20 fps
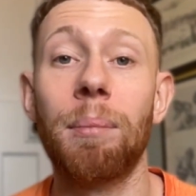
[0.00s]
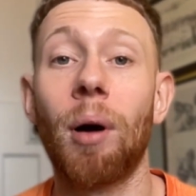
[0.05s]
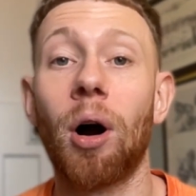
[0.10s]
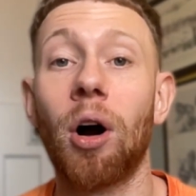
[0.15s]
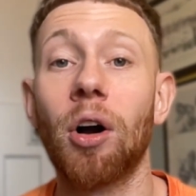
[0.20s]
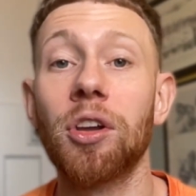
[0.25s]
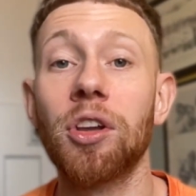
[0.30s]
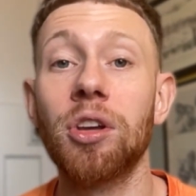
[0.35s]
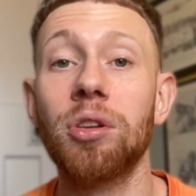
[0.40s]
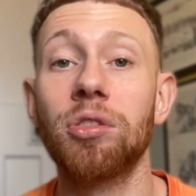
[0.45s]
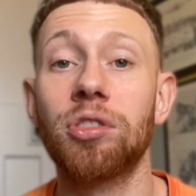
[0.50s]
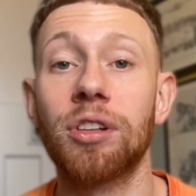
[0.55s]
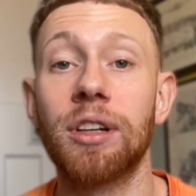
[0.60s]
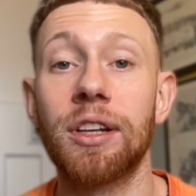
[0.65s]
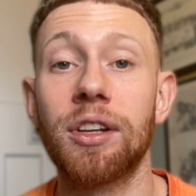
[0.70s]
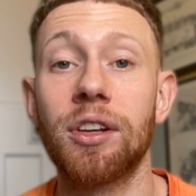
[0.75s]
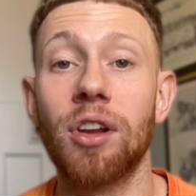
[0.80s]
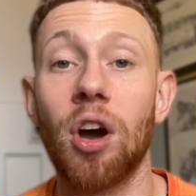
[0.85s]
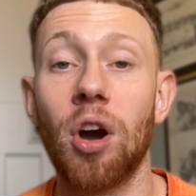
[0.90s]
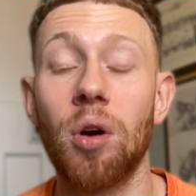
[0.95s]
But I usually
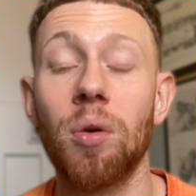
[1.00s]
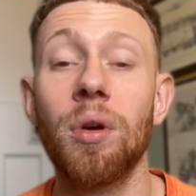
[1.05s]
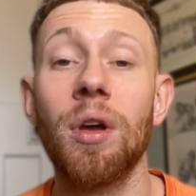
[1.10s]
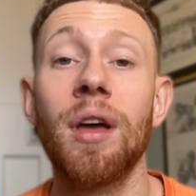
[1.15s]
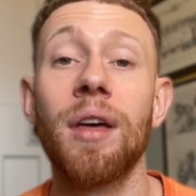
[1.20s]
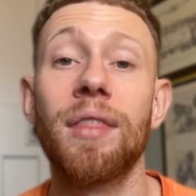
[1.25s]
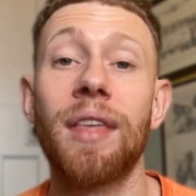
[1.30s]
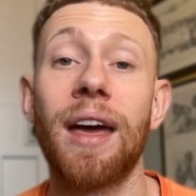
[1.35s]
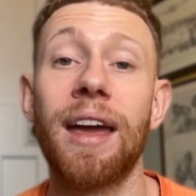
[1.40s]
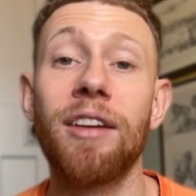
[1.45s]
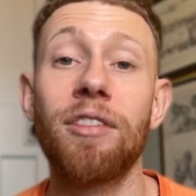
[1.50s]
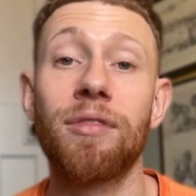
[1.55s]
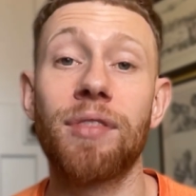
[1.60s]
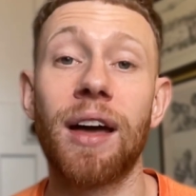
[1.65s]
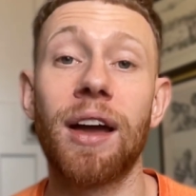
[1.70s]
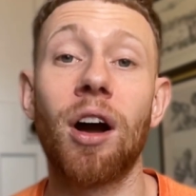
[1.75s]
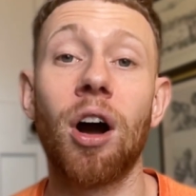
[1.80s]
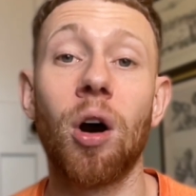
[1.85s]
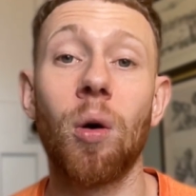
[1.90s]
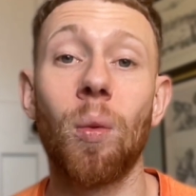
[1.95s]
know that if
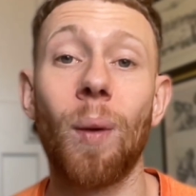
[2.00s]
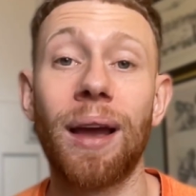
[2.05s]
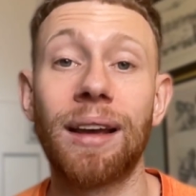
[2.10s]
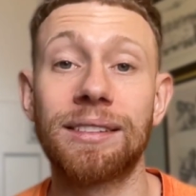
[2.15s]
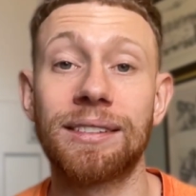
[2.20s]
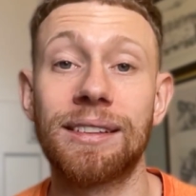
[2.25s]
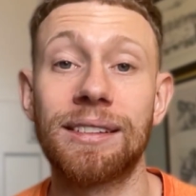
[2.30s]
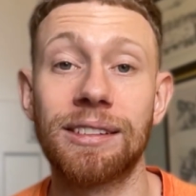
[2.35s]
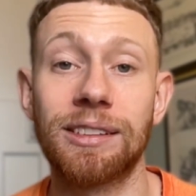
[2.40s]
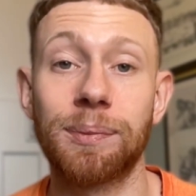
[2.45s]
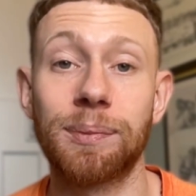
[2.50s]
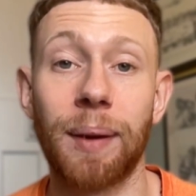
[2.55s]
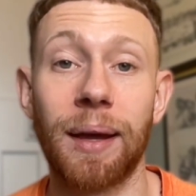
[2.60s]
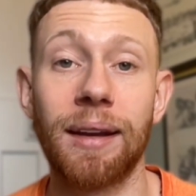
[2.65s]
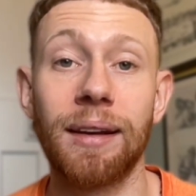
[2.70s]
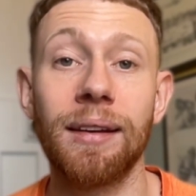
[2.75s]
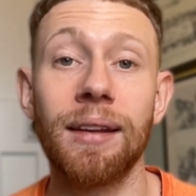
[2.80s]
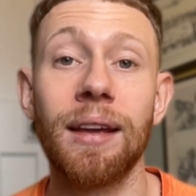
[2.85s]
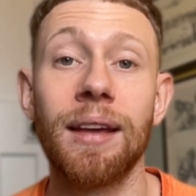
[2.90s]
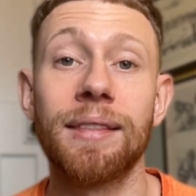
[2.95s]
they are wasting
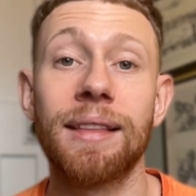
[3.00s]
spend,